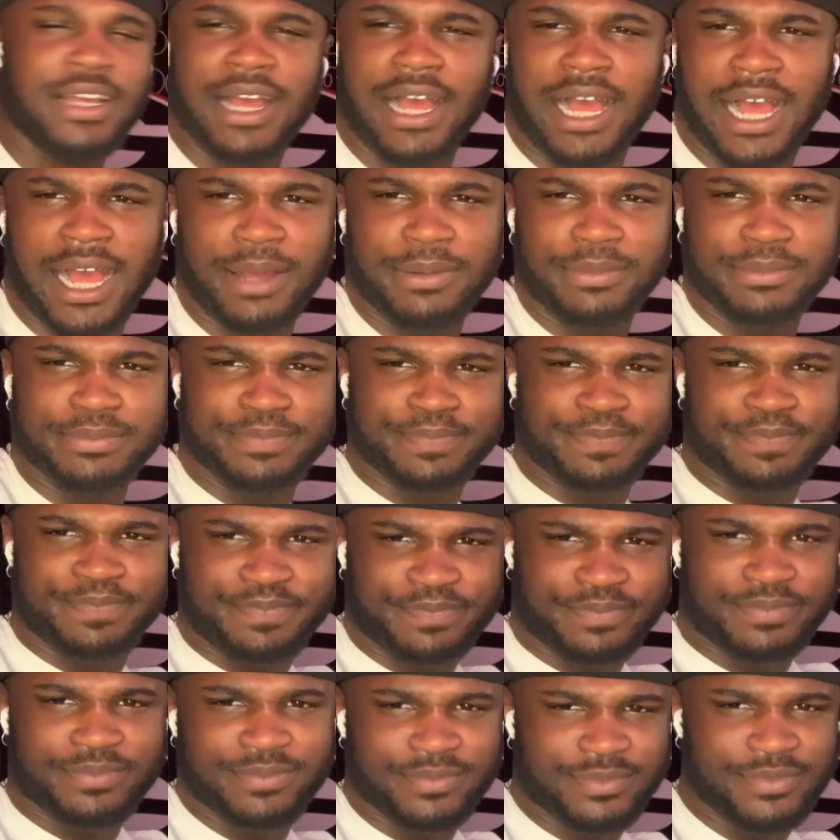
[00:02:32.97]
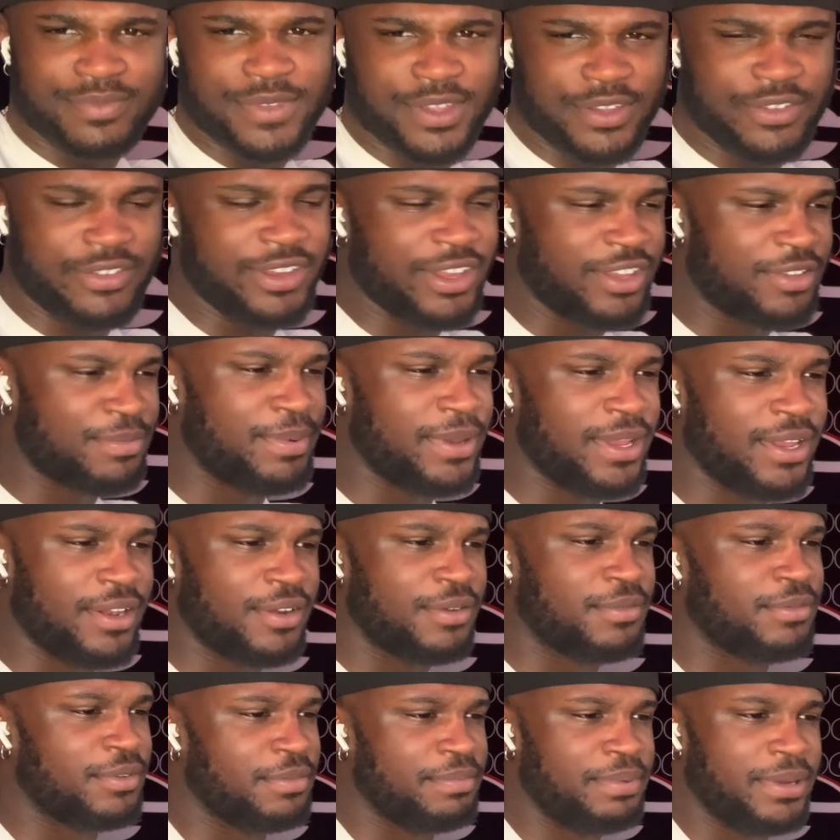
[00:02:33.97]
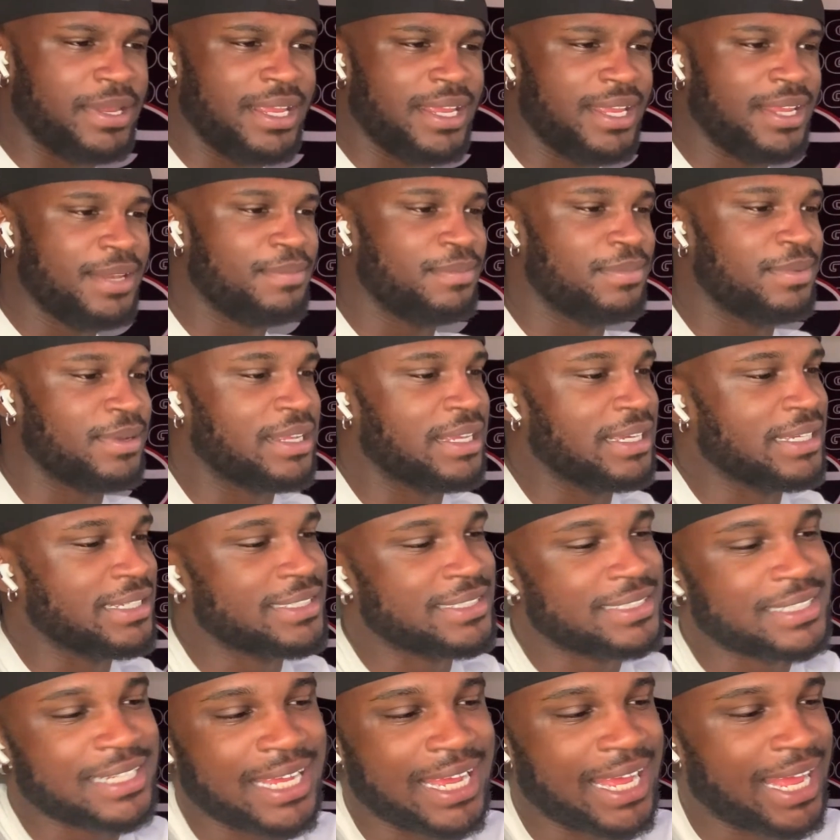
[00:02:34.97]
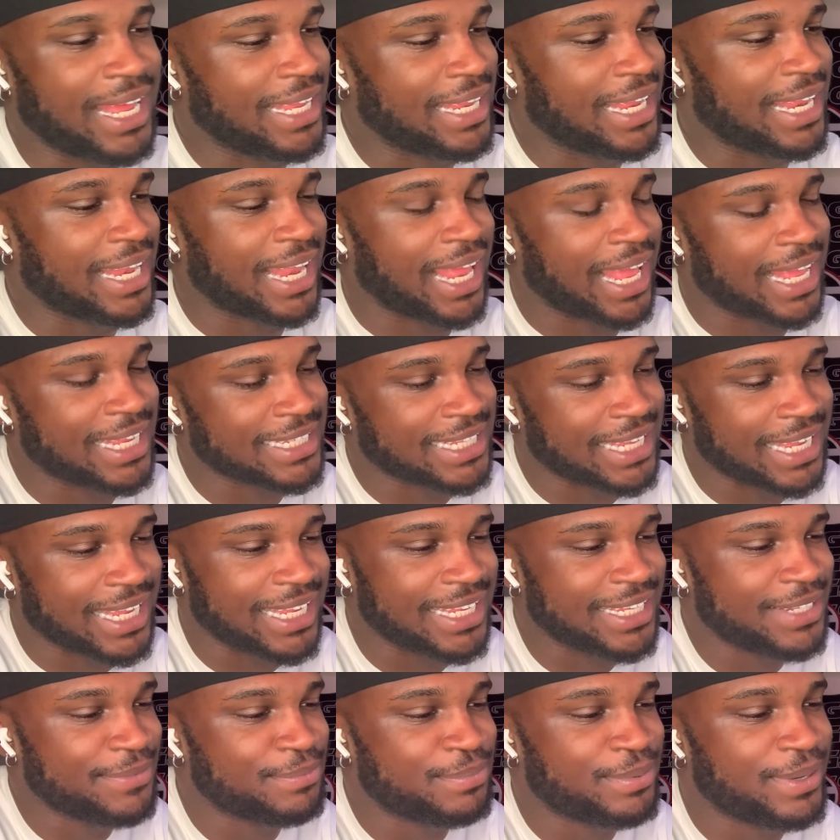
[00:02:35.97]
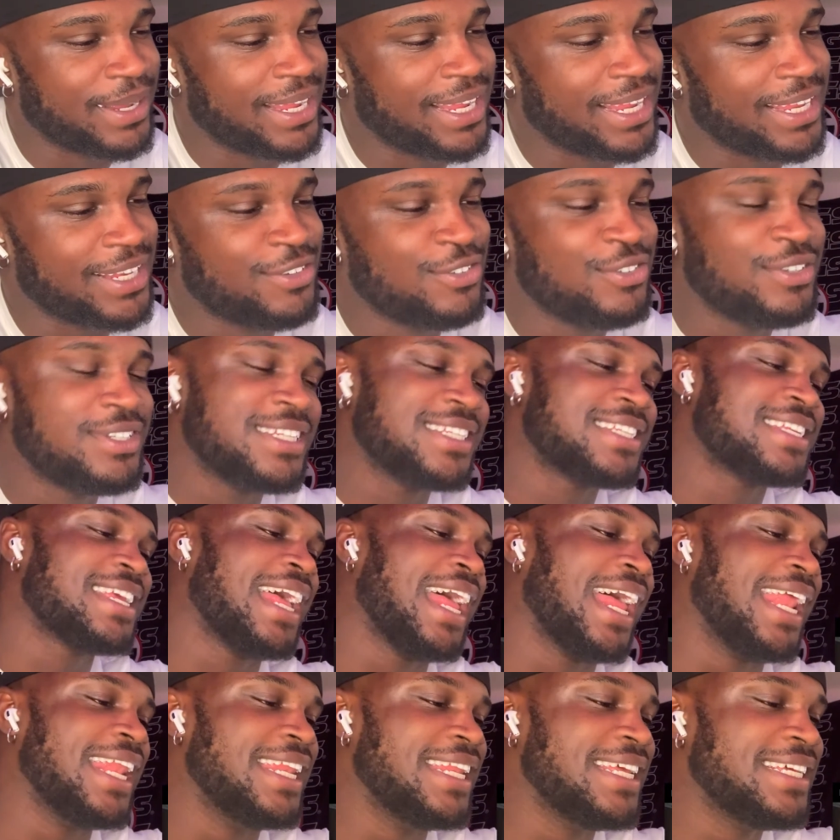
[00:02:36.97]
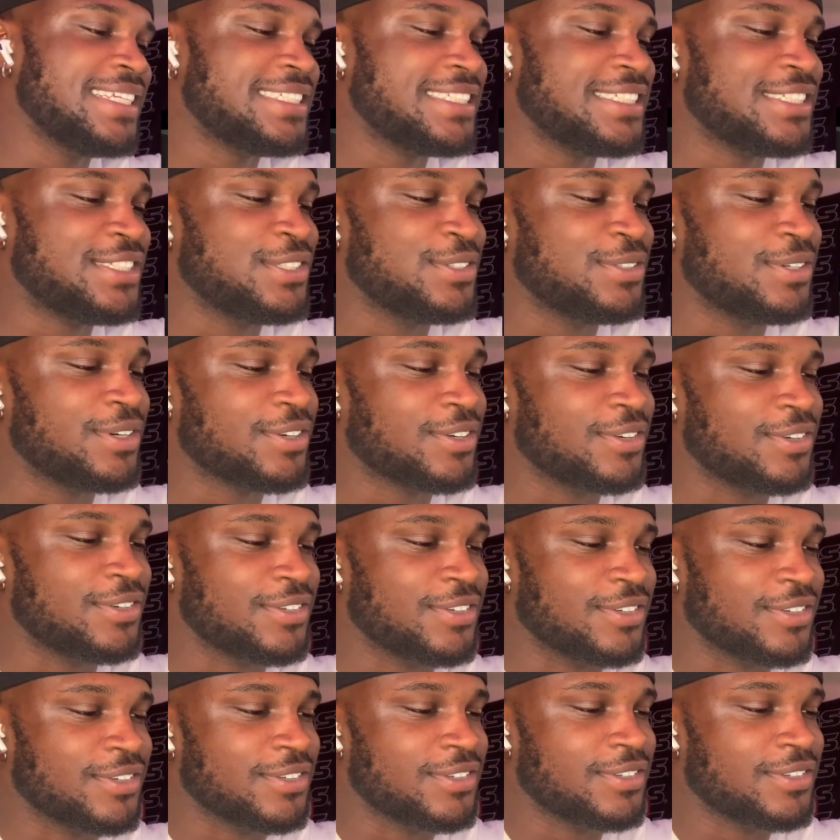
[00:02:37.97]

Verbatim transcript: I'm just being on repeat because you just gotta listen to. It. Hold on, hold